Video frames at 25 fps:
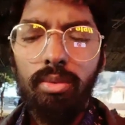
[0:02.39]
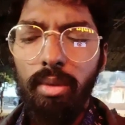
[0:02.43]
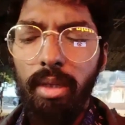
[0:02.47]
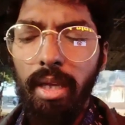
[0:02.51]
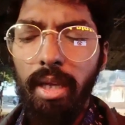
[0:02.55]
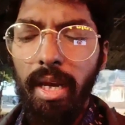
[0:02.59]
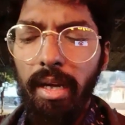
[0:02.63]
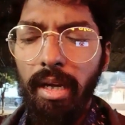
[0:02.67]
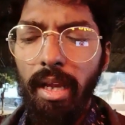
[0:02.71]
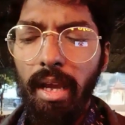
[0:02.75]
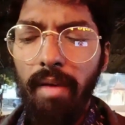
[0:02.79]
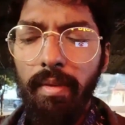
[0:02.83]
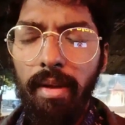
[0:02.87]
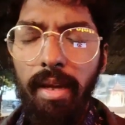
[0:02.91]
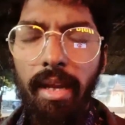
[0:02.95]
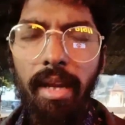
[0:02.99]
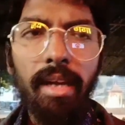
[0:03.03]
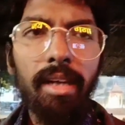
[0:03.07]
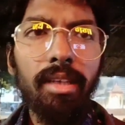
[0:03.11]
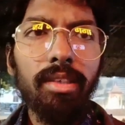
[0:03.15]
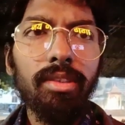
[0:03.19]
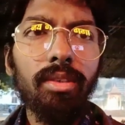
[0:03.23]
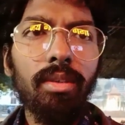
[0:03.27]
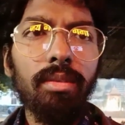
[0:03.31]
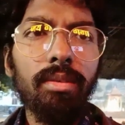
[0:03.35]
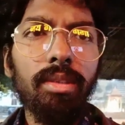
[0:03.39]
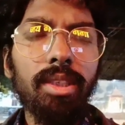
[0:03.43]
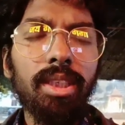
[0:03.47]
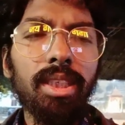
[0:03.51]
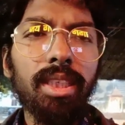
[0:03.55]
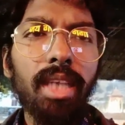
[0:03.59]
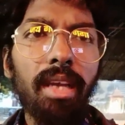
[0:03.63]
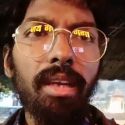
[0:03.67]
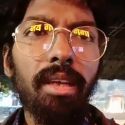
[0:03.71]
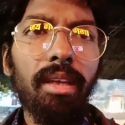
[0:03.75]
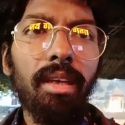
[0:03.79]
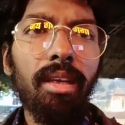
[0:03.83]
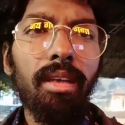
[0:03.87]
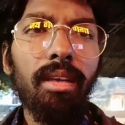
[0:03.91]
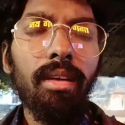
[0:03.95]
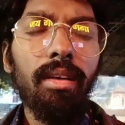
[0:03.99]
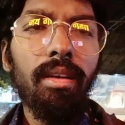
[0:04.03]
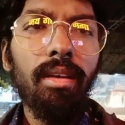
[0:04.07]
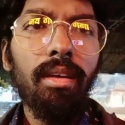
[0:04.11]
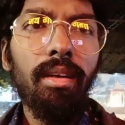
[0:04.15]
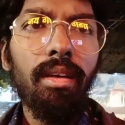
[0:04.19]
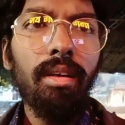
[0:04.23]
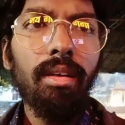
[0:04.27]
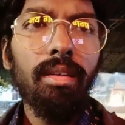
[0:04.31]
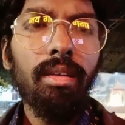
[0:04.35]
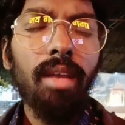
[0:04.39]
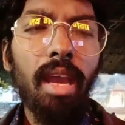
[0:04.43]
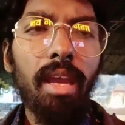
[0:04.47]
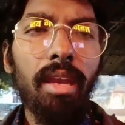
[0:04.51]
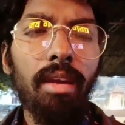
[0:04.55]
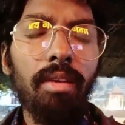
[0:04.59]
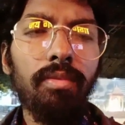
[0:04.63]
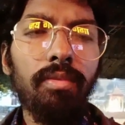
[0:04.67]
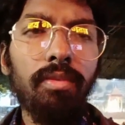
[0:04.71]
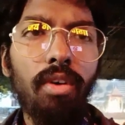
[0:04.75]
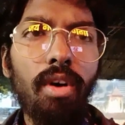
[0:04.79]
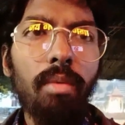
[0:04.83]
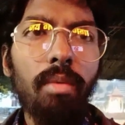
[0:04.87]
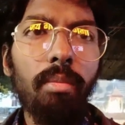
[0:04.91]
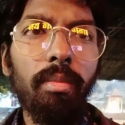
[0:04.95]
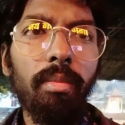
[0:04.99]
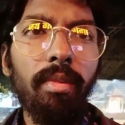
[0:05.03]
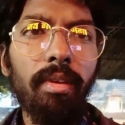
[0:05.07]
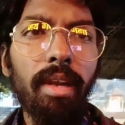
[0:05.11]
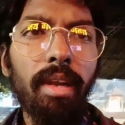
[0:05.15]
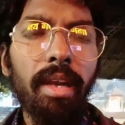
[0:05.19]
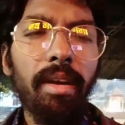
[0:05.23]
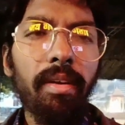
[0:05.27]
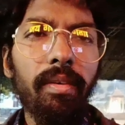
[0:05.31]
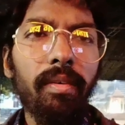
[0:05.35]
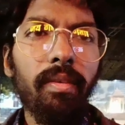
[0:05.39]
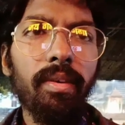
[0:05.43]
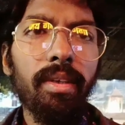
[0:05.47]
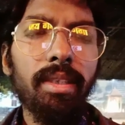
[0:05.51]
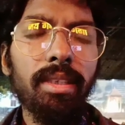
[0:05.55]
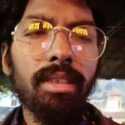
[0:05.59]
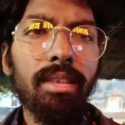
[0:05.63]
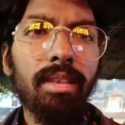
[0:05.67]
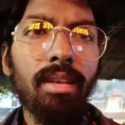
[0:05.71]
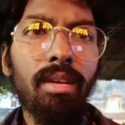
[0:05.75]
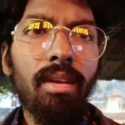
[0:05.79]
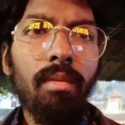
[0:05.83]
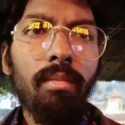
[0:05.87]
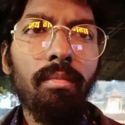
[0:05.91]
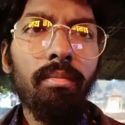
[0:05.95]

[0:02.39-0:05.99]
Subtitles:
to get our hands on the shiny Titanform Landrus,